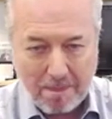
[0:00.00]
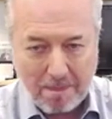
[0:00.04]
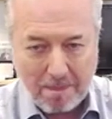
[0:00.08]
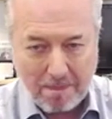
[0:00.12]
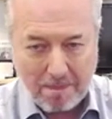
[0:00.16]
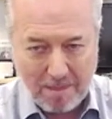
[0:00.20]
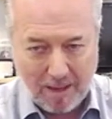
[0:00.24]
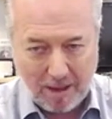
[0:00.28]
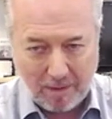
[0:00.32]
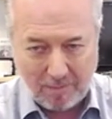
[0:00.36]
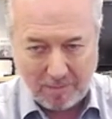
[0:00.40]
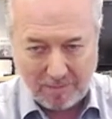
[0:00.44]

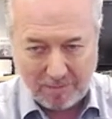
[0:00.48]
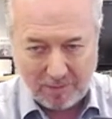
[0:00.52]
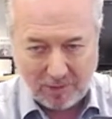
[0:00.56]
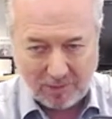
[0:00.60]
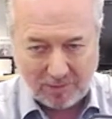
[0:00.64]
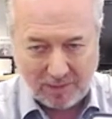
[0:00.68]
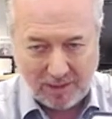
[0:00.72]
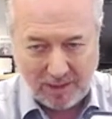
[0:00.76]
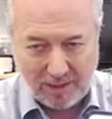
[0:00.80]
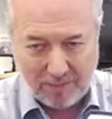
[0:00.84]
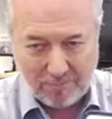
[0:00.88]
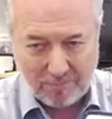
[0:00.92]
Now, you
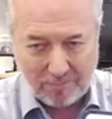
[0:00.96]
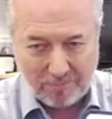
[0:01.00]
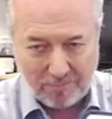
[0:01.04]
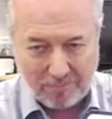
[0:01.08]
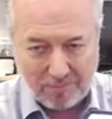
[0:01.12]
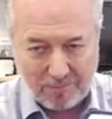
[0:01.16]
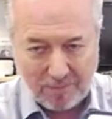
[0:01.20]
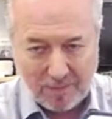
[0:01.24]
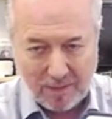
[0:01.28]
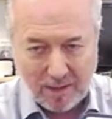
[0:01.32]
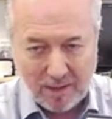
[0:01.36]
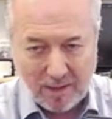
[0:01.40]
see?
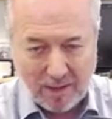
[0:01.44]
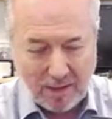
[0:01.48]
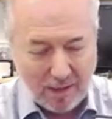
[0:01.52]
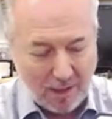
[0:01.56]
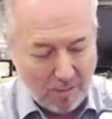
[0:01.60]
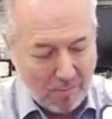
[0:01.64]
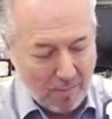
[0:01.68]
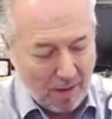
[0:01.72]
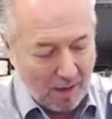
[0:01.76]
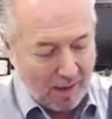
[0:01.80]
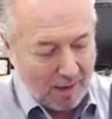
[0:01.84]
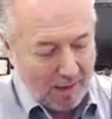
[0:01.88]

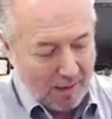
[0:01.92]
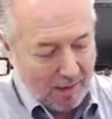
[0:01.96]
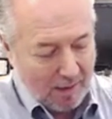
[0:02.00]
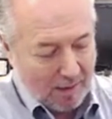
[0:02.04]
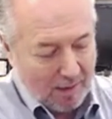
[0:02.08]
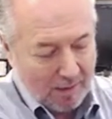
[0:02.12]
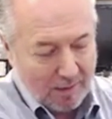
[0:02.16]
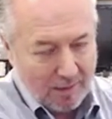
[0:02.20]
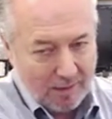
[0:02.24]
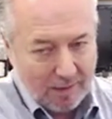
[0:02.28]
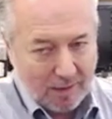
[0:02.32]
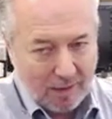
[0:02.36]

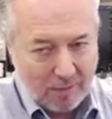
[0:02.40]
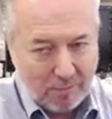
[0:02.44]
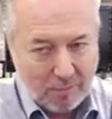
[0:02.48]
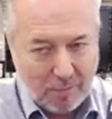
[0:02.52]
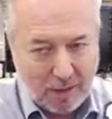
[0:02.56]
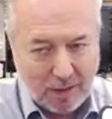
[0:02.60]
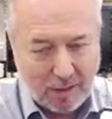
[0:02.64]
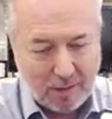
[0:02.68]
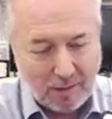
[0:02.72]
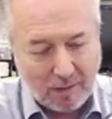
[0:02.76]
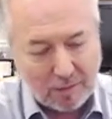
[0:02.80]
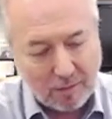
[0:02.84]
Imagina en
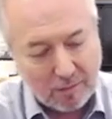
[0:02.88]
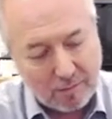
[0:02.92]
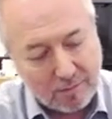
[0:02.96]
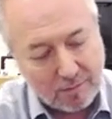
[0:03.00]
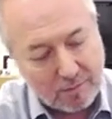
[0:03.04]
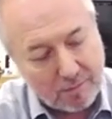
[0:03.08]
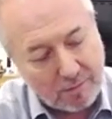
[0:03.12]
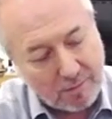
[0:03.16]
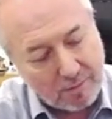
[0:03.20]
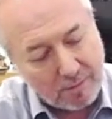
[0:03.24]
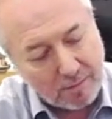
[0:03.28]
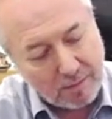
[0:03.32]
medio...
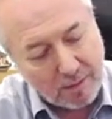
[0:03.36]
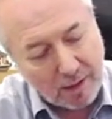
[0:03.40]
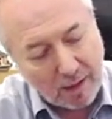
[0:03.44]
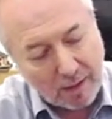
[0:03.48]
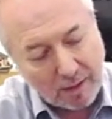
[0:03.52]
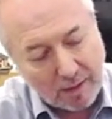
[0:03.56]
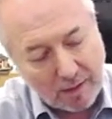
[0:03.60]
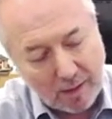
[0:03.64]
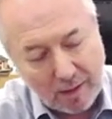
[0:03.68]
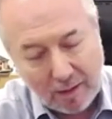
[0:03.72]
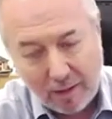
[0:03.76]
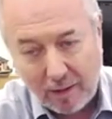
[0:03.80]

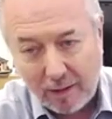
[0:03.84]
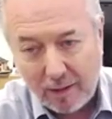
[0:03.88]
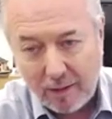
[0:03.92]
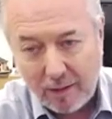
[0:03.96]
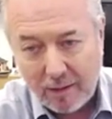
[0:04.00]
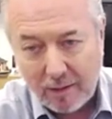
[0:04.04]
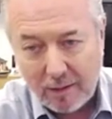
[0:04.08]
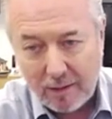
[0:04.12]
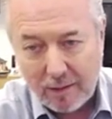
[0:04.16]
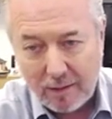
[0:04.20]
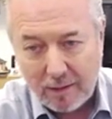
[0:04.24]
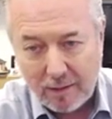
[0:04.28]
Aquí,
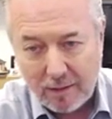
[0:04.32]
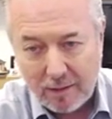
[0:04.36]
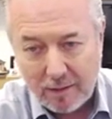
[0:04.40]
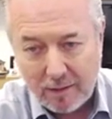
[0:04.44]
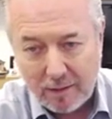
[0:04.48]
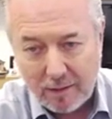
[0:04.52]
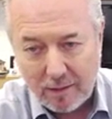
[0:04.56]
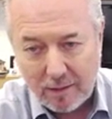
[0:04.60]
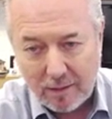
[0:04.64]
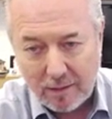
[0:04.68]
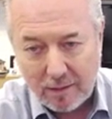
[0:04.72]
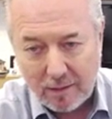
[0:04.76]

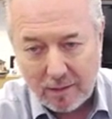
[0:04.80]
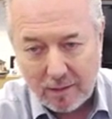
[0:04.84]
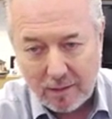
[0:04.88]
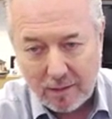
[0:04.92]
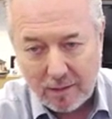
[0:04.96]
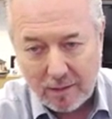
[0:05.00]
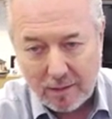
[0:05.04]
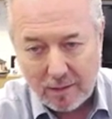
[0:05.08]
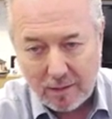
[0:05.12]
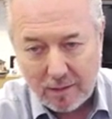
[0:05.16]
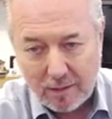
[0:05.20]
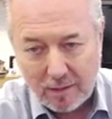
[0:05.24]

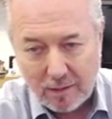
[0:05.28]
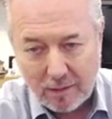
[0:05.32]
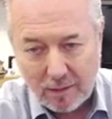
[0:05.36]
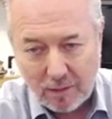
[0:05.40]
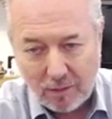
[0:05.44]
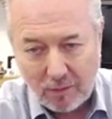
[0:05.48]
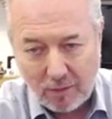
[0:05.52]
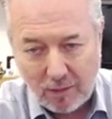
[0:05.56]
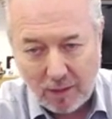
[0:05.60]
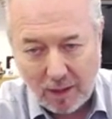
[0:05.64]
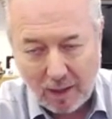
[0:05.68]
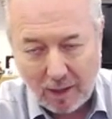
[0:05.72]

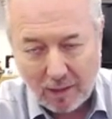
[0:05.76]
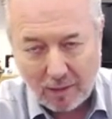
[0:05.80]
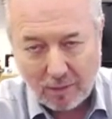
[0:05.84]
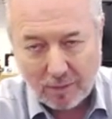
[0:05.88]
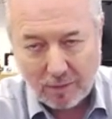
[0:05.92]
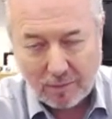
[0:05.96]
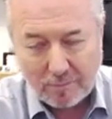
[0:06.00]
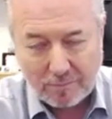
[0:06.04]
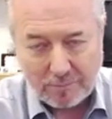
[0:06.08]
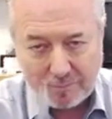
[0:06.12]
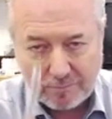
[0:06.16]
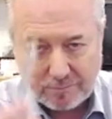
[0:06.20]
un
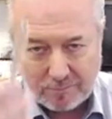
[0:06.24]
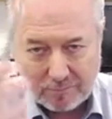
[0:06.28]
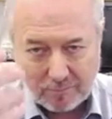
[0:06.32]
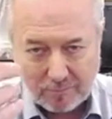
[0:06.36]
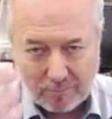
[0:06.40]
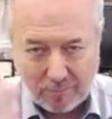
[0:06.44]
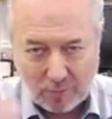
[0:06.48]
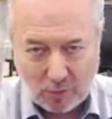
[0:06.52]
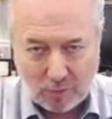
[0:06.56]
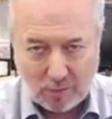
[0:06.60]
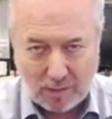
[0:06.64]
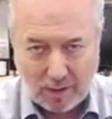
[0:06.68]
lago,
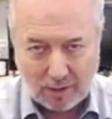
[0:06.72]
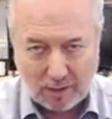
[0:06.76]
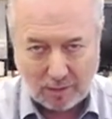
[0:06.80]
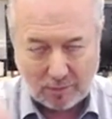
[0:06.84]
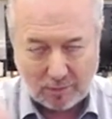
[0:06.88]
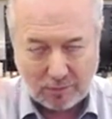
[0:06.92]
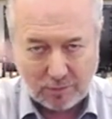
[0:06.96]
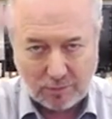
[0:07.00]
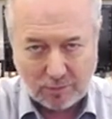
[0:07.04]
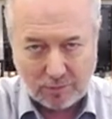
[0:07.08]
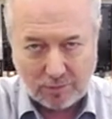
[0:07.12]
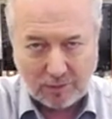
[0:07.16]
un
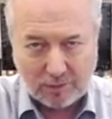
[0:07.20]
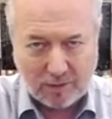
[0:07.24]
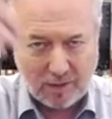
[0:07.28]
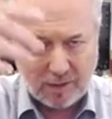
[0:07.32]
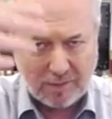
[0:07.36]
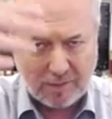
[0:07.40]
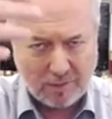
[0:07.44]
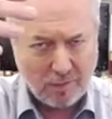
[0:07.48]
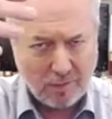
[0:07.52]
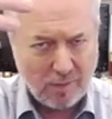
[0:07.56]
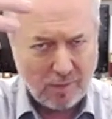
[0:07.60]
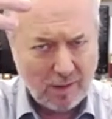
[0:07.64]
cactus, creo
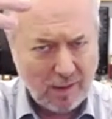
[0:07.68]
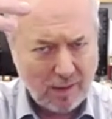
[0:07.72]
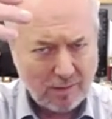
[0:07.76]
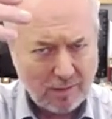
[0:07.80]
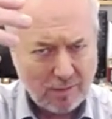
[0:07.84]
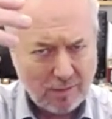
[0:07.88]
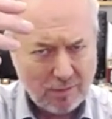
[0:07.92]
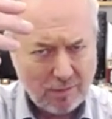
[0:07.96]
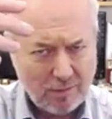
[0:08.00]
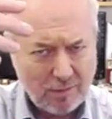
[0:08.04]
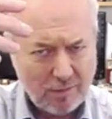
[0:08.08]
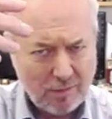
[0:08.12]
que es un
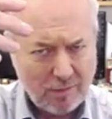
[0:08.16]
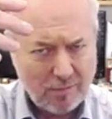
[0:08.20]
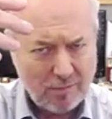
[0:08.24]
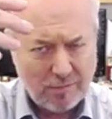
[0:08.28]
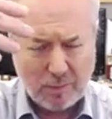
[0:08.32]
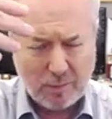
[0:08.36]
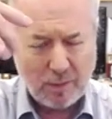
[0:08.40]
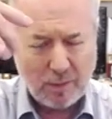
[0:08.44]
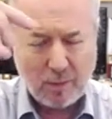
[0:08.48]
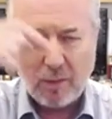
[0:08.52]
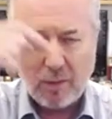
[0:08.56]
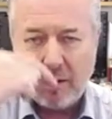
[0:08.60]
cactus, ¿no?
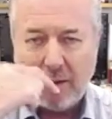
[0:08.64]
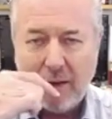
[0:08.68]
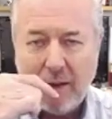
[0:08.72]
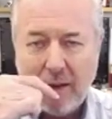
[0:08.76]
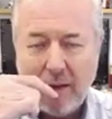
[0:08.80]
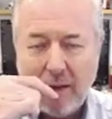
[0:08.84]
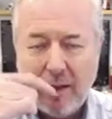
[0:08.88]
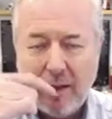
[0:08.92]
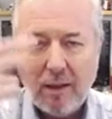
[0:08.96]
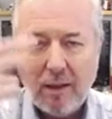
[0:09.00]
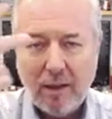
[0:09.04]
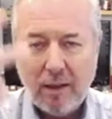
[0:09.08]
No me acuerdo.
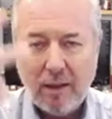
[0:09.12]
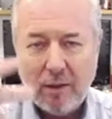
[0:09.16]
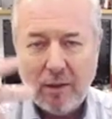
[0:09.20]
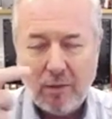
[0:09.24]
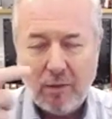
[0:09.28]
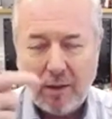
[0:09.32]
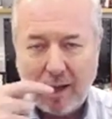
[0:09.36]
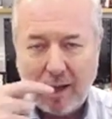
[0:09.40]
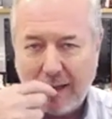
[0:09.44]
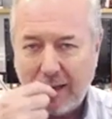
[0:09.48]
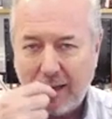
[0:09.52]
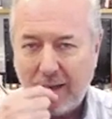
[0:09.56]

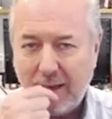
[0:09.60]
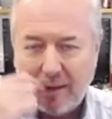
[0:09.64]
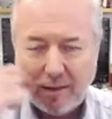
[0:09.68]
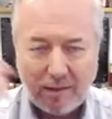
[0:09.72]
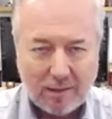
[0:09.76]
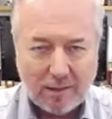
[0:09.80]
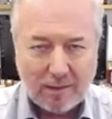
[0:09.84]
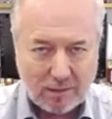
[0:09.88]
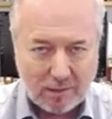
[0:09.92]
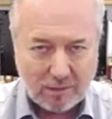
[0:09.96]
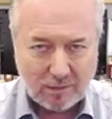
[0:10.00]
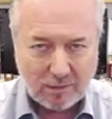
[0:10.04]
Un
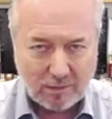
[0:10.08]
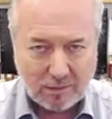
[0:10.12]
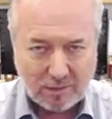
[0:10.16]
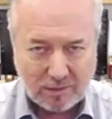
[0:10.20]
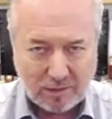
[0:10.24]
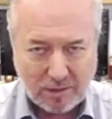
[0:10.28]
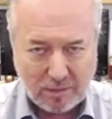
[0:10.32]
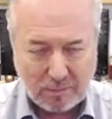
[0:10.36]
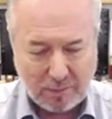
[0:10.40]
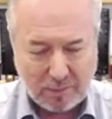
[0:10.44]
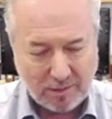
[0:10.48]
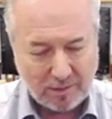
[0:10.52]
águila con una
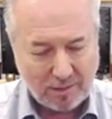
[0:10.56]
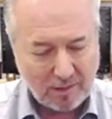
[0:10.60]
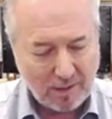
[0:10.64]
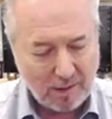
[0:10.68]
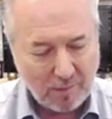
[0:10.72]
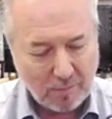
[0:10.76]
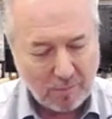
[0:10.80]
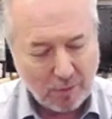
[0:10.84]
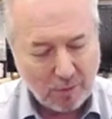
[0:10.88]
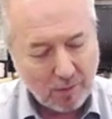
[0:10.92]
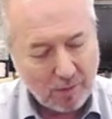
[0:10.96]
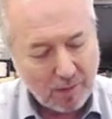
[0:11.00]
serpiente en
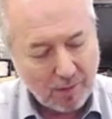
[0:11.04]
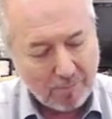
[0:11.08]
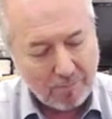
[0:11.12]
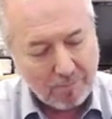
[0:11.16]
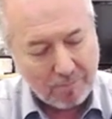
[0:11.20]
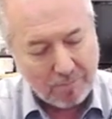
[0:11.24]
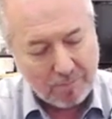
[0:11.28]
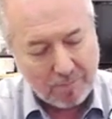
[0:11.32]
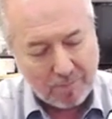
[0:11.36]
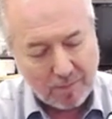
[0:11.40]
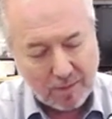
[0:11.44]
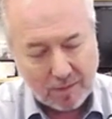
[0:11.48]
la boca.
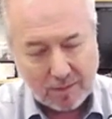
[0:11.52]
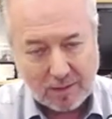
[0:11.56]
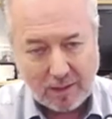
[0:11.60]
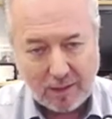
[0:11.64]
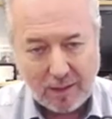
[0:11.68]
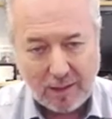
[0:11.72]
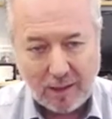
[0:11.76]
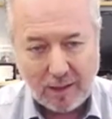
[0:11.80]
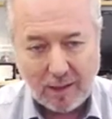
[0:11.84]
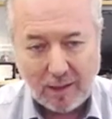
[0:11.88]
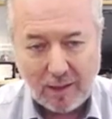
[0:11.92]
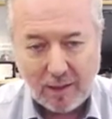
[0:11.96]

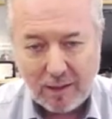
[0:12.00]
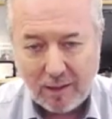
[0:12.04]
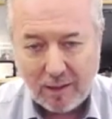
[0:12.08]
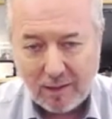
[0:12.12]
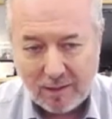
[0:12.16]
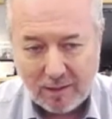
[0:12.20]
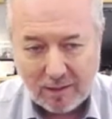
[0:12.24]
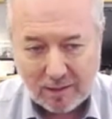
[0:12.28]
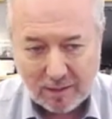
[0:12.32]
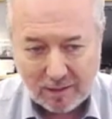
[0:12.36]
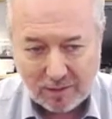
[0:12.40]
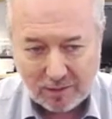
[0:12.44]
Sería,
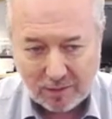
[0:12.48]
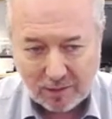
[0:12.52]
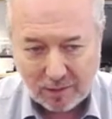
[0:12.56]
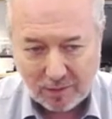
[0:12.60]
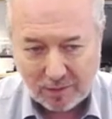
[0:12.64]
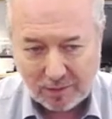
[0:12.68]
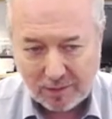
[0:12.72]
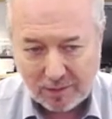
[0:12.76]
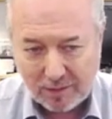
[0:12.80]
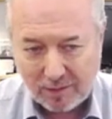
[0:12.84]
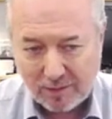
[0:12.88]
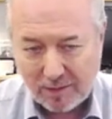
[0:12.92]

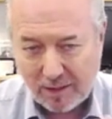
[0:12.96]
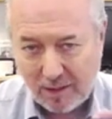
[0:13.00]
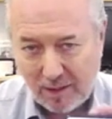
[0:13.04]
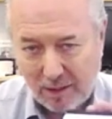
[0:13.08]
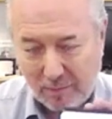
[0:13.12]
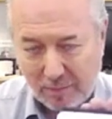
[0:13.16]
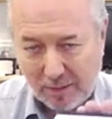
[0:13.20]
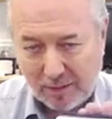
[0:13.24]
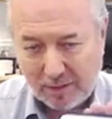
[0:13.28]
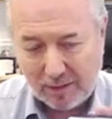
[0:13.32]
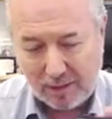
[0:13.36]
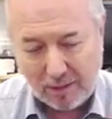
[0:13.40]
entonces,
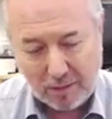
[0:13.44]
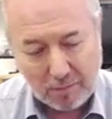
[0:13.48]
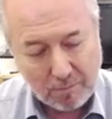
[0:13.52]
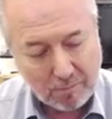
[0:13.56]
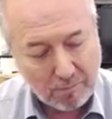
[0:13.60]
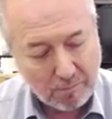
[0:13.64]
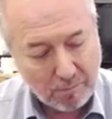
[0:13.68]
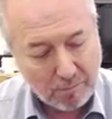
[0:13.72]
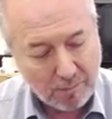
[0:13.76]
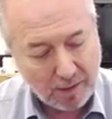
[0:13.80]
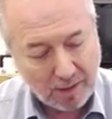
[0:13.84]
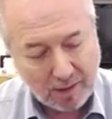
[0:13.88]
la bandera
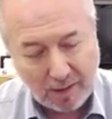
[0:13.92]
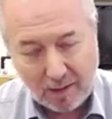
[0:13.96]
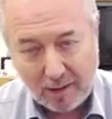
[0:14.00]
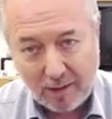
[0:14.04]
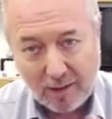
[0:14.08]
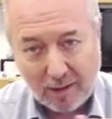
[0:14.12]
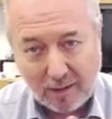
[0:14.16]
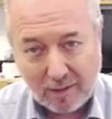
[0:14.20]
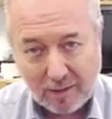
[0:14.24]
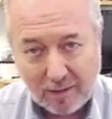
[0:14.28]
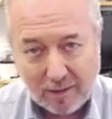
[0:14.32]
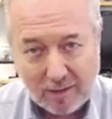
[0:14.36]

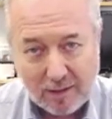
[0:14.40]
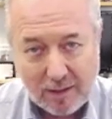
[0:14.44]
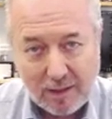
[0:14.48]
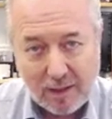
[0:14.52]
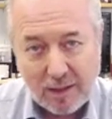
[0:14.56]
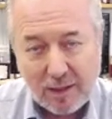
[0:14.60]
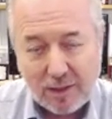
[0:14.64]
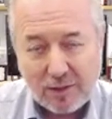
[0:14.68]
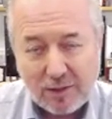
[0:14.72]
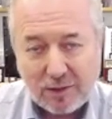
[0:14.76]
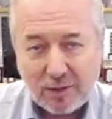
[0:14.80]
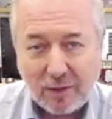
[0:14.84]
mexicana.
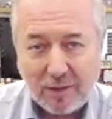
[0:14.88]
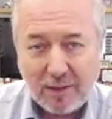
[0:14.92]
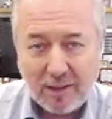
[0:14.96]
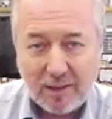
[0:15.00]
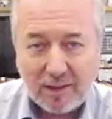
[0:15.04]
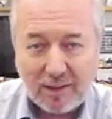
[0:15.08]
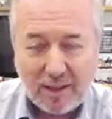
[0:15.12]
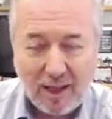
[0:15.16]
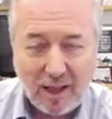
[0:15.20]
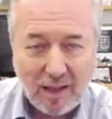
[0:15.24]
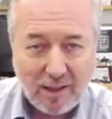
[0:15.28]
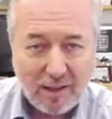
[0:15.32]
So the
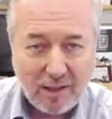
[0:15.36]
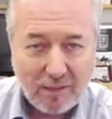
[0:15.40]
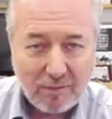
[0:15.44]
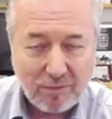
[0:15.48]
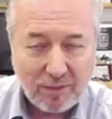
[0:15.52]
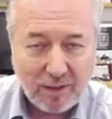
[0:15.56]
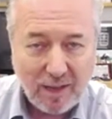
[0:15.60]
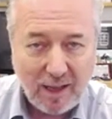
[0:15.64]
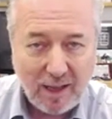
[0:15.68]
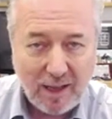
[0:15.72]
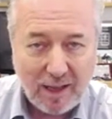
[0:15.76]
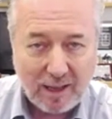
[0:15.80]
Italian
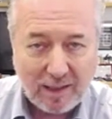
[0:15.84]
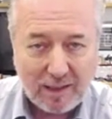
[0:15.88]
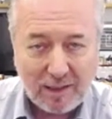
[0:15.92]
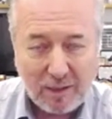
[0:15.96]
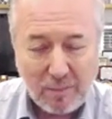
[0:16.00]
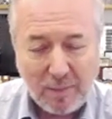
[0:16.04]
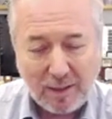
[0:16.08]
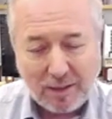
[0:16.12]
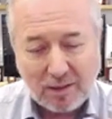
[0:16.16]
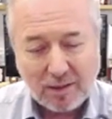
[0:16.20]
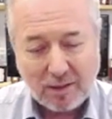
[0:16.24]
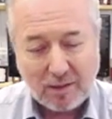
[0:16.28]
flag and the
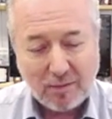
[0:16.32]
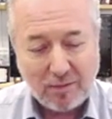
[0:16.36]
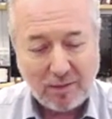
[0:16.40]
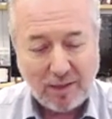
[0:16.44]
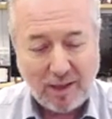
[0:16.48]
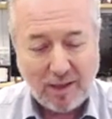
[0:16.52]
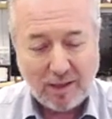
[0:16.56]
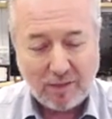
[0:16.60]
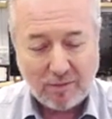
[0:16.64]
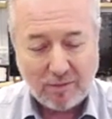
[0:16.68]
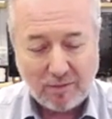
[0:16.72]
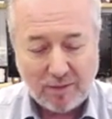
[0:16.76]
Mexican
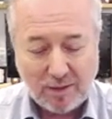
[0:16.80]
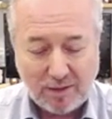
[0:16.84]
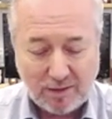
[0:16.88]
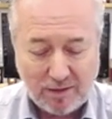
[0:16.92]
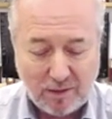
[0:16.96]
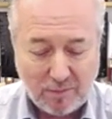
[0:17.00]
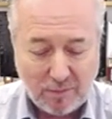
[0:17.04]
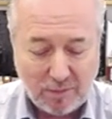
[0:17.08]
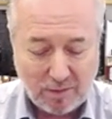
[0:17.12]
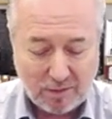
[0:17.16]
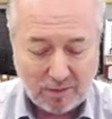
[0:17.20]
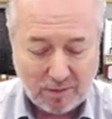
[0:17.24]
flag are very
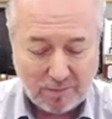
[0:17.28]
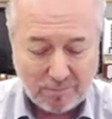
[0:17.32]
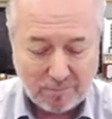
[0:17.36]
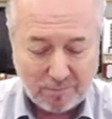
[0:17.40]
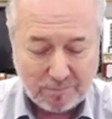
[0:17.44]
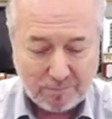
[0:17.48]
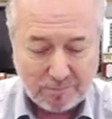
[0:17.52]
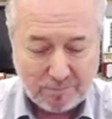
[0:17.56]
similar.